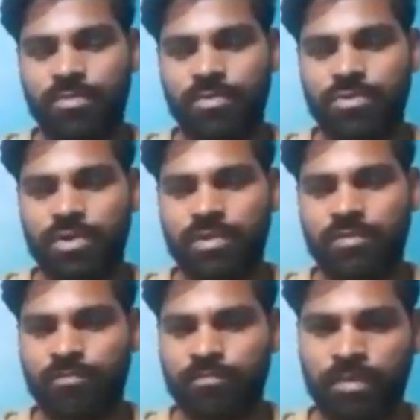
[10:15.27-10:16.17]
most of
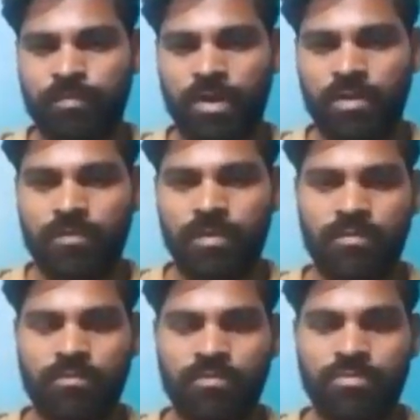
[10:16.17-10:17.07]
the power,
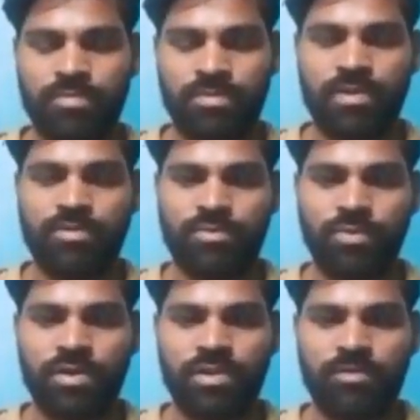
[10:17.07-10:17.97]
the
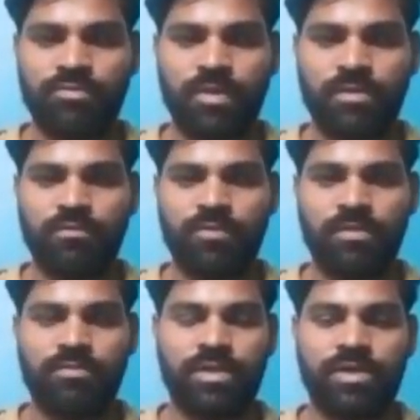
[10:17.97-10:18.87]
coal reserves
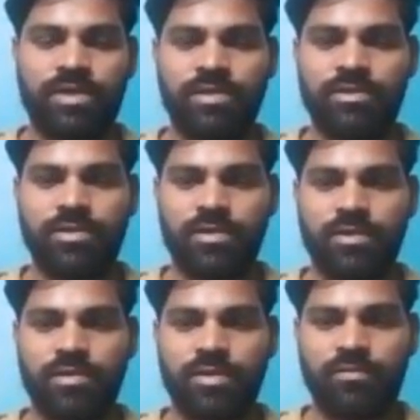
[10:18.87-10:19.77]
will decrease,
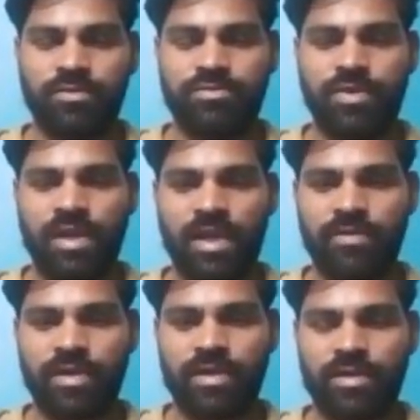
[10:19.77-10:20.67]
which we are
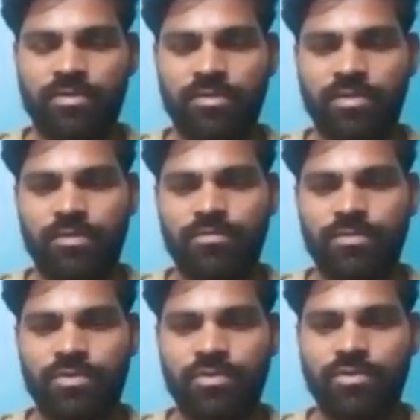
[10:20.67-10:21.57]
having right now.
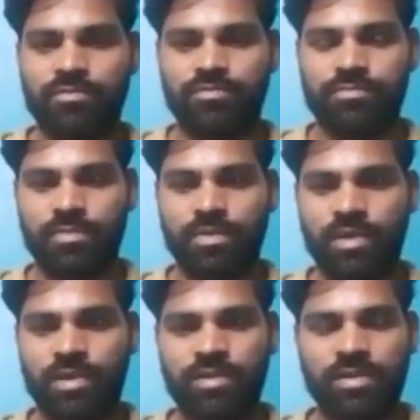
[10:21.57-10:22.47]
So
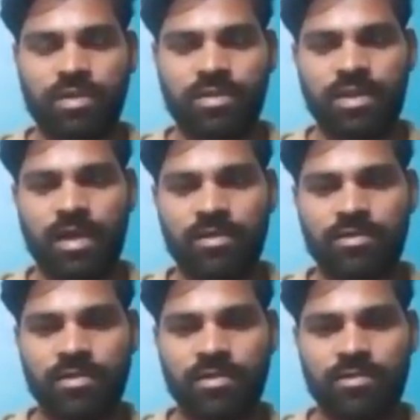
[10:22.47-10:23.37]
in that
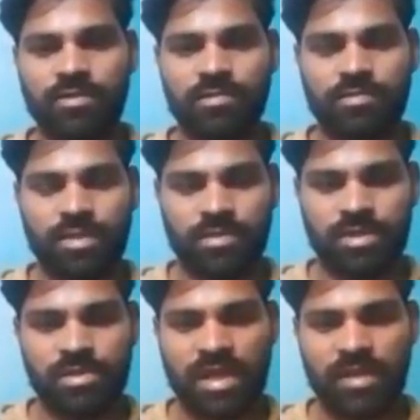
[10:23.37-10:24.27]
sense, that
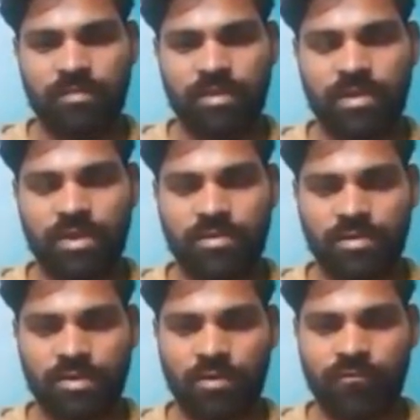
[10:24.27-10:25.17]
this time period
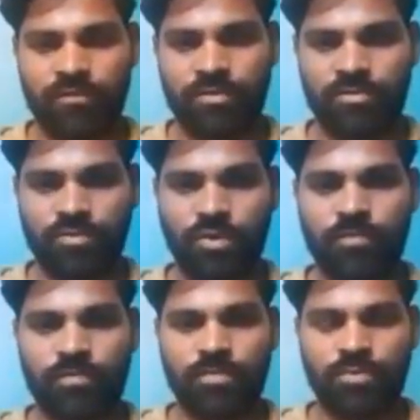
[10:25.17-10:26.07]
of
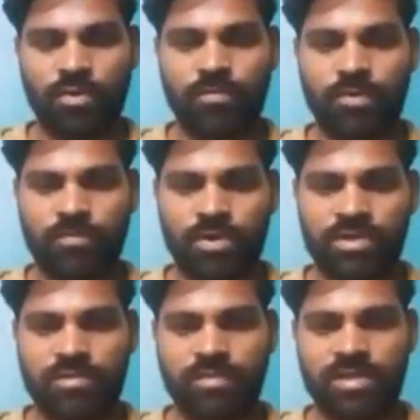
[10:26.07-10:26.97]
coal
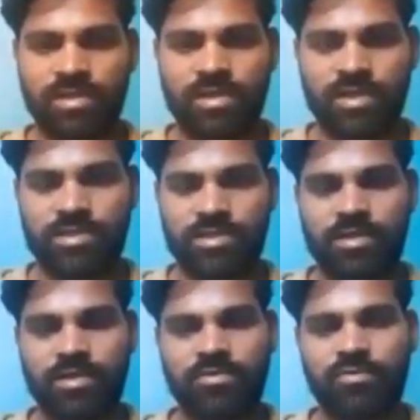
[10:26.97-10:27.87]
production by the nature
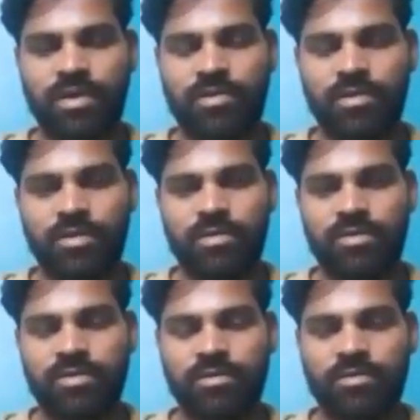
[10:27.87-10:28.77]
is quite
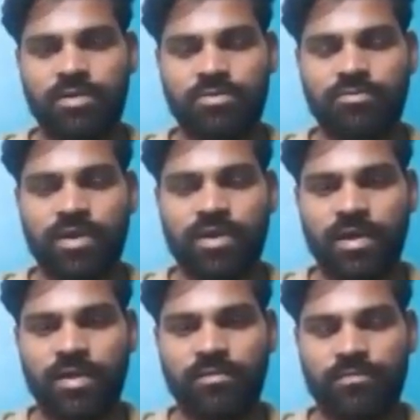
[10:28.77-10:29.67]
high.